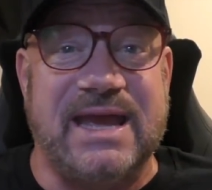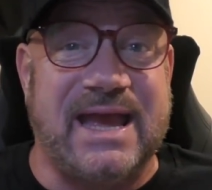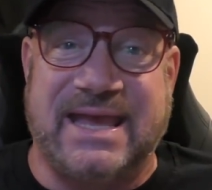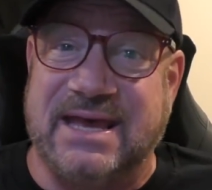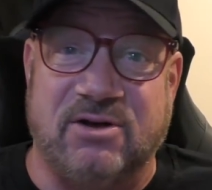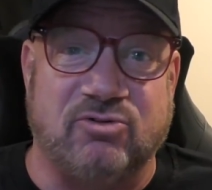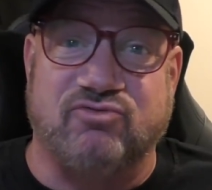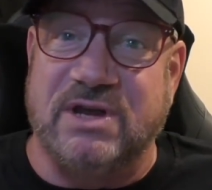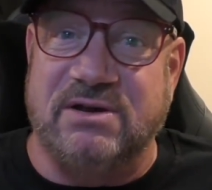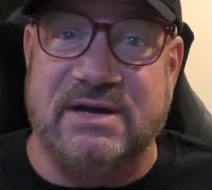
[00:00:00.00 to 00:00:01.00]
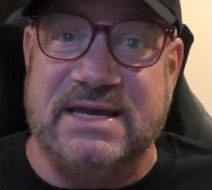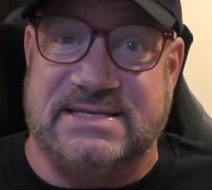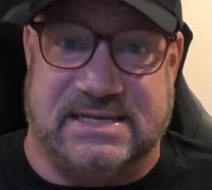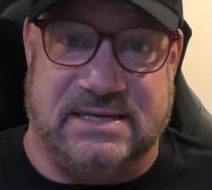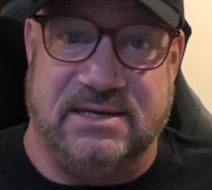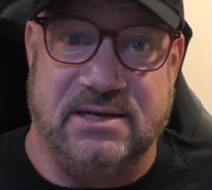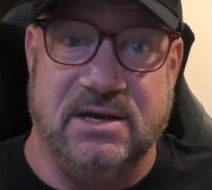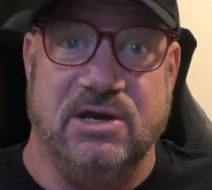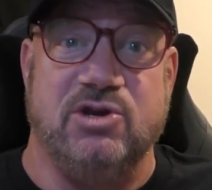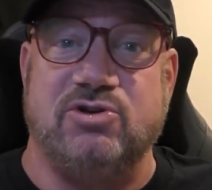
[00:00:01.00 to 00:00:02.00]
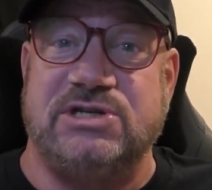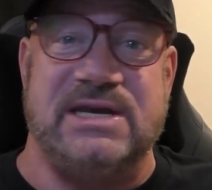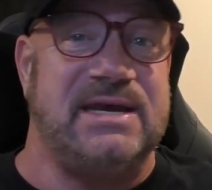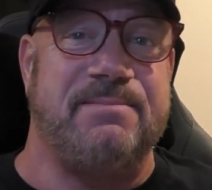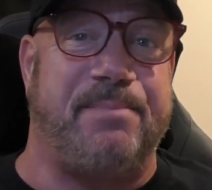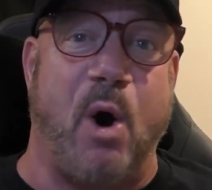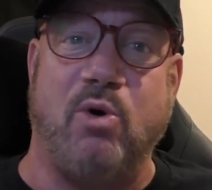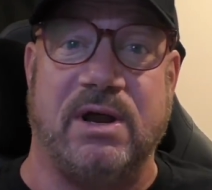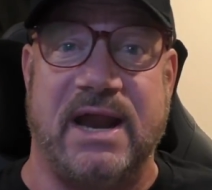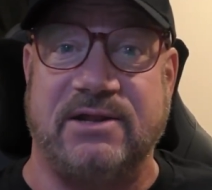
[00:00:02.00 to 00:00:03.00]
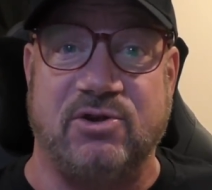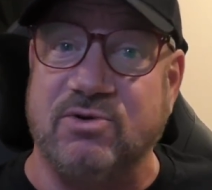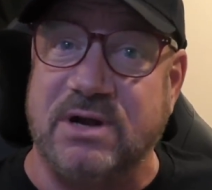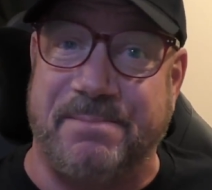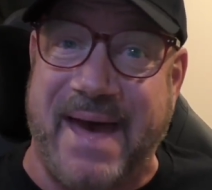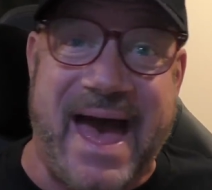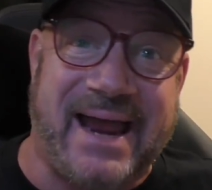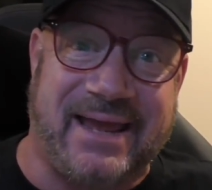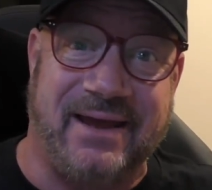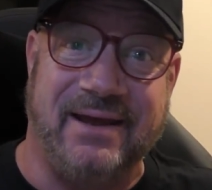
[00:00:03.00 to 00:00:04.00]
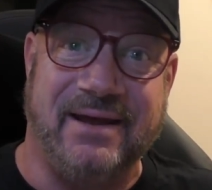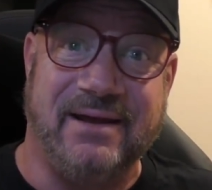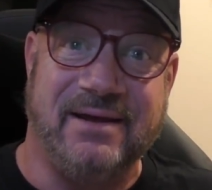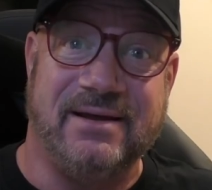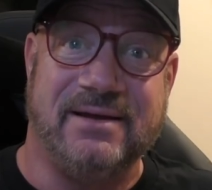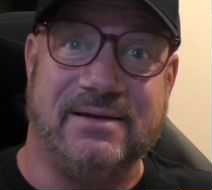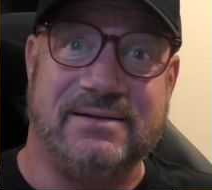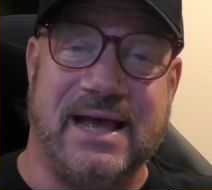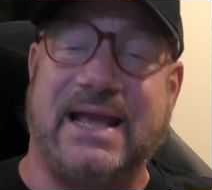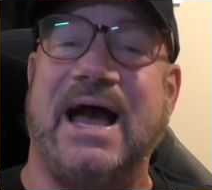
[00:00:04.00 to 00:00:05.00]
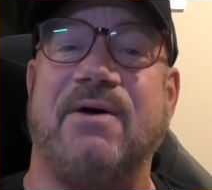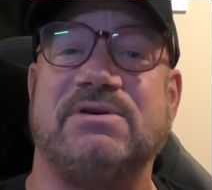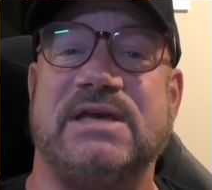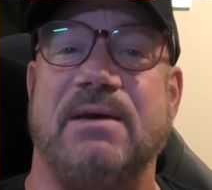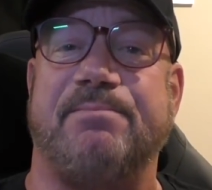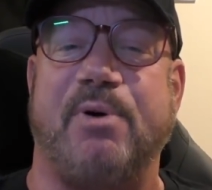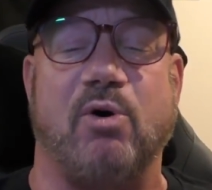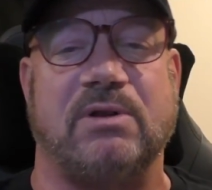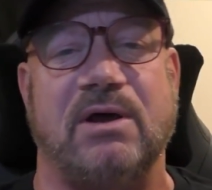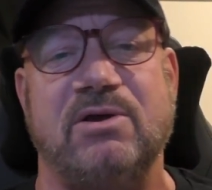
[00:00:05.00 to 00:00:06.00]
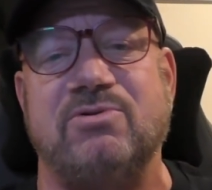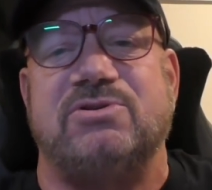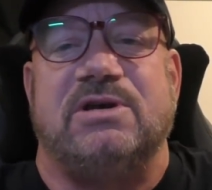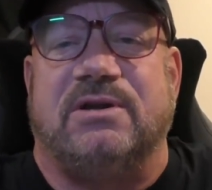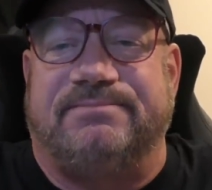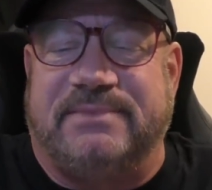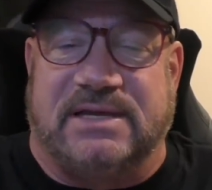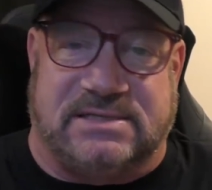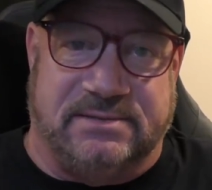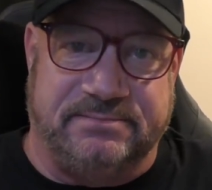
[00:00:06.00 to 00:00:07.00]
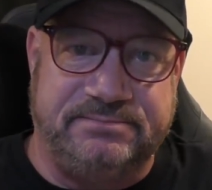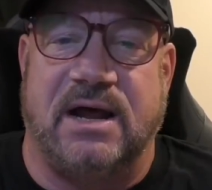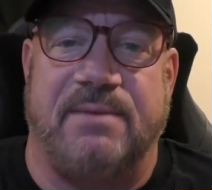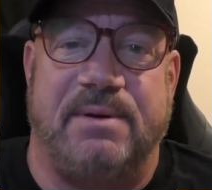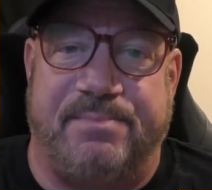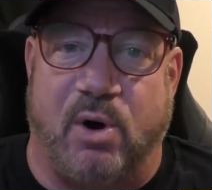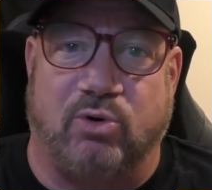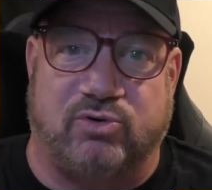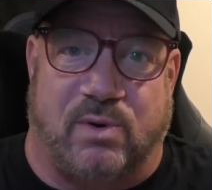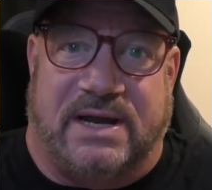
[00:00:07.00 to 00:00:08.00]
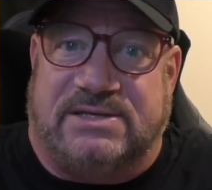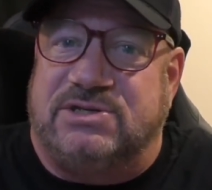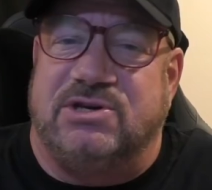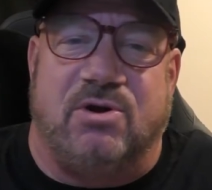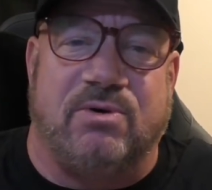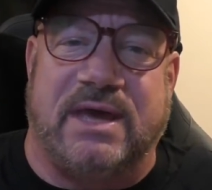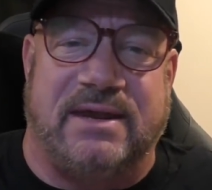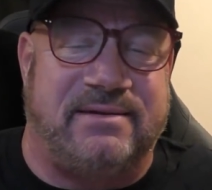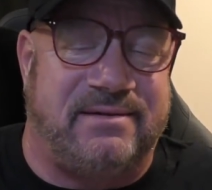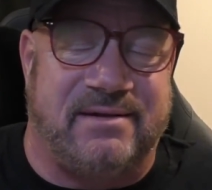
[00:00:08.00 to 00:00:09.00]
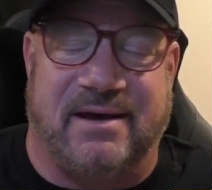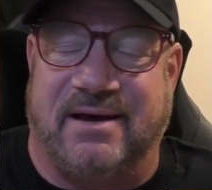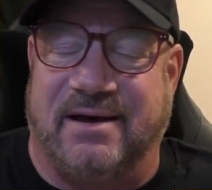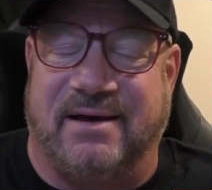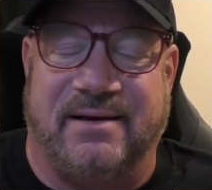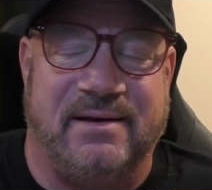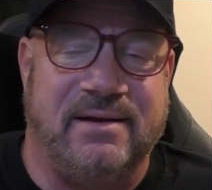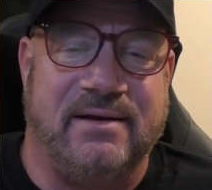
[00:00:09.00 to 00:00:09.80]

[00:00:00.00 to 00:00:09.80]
get killed real easy. You see him poking that dude in the back? That guy was getting poked. Now, usually, listen, I've been poked twice. You don't get, uh,